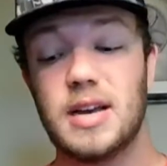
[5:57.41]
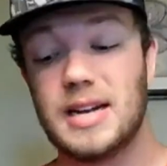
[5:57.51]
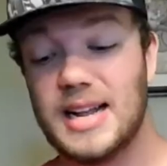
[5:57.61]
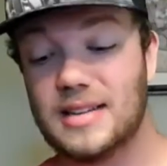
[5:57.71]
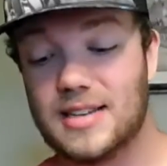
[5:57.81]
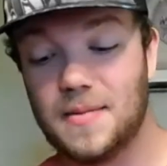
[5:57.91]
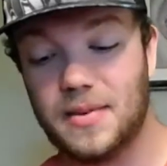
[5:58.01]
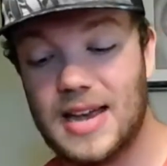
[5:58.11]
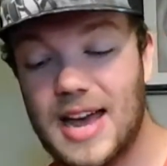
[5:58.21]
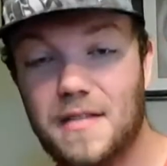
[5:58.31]
Next up
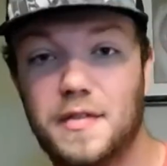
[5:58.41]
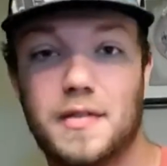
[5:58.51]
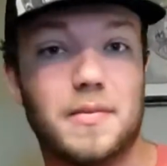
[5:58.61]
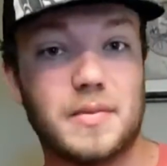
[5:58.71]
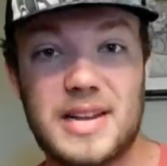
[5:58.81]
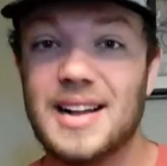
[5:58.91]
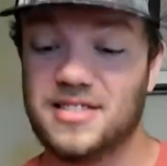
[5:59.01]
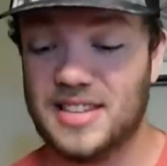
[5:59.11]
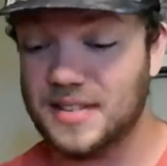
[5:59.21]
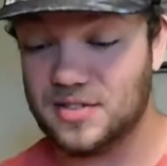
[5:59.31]
we have not
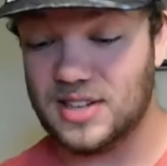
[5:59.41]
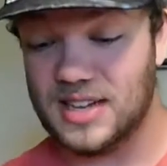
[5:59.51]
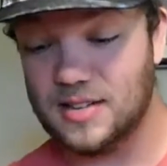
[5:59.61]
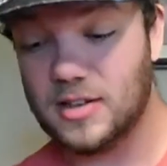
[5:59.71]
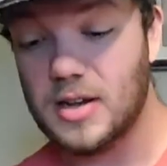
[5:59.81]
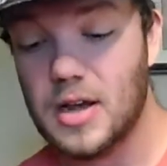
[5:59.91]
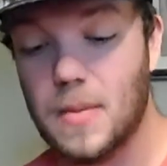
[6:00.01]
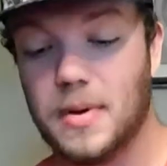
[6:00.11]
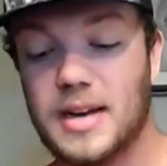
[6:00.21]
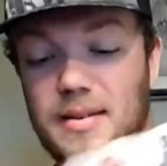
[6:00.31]
6-cents,
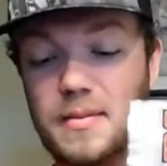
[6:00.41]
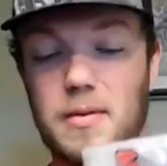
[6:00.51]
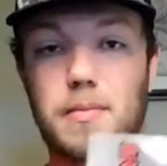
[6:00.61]
but